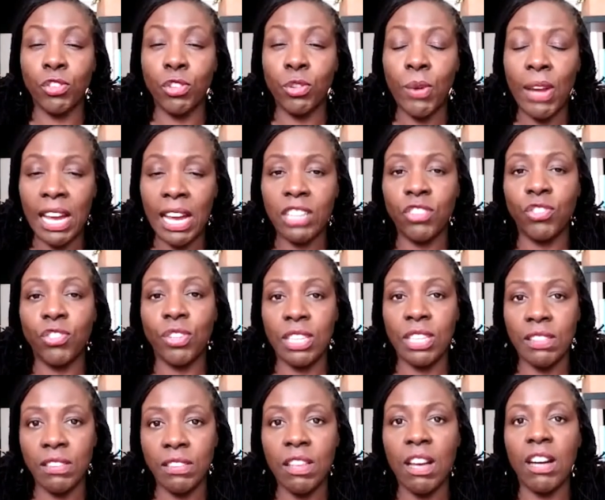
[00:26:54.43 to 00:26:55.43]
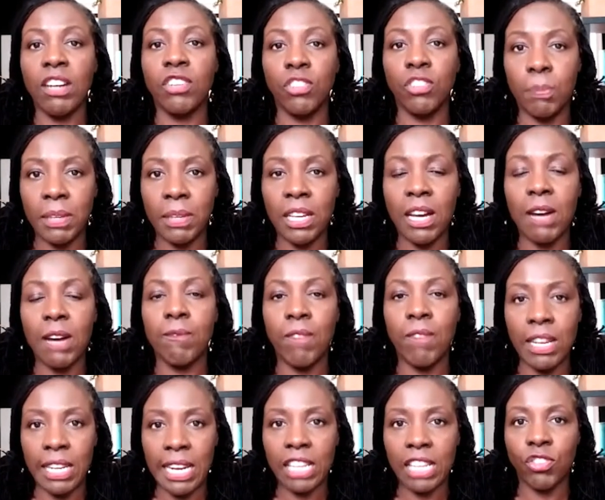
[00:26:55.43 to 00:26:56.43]
to actually start to become
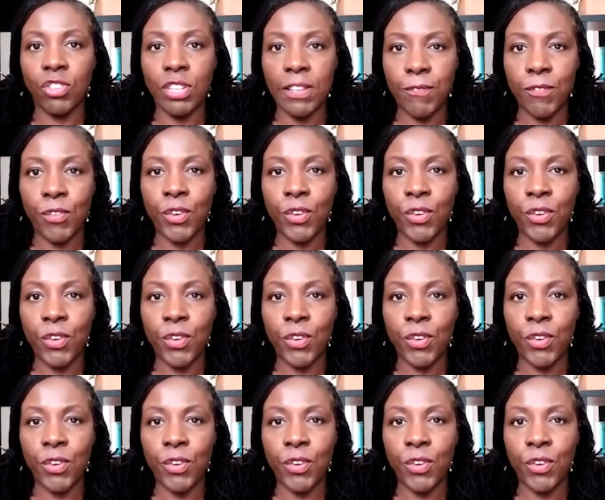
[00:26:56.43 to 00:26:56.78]
financially